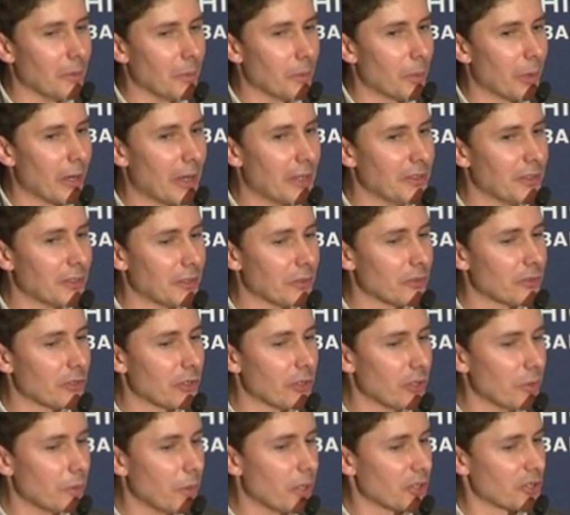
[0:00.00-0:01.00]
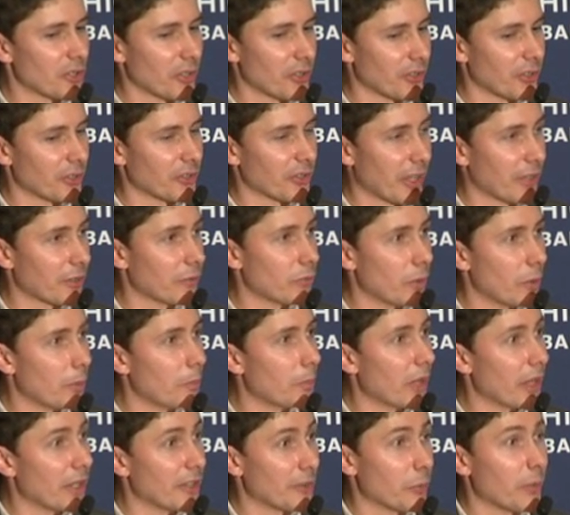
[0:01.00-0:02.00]
praising too much the success of one
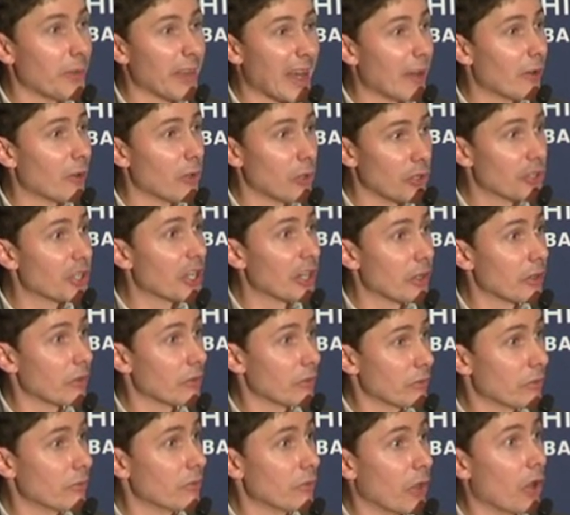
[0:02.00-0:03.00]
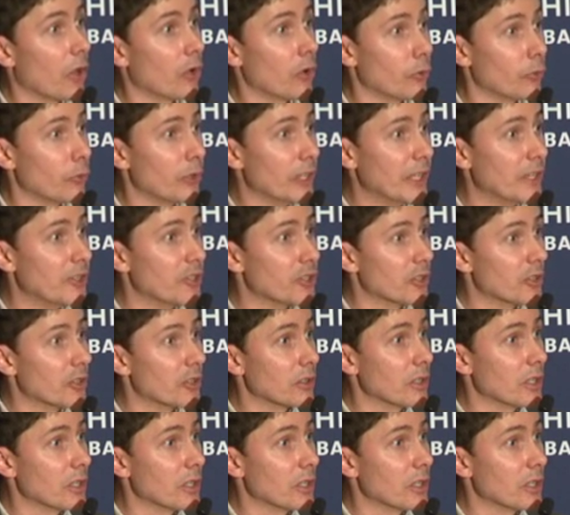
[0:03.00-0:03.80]
place without looking at the whole region.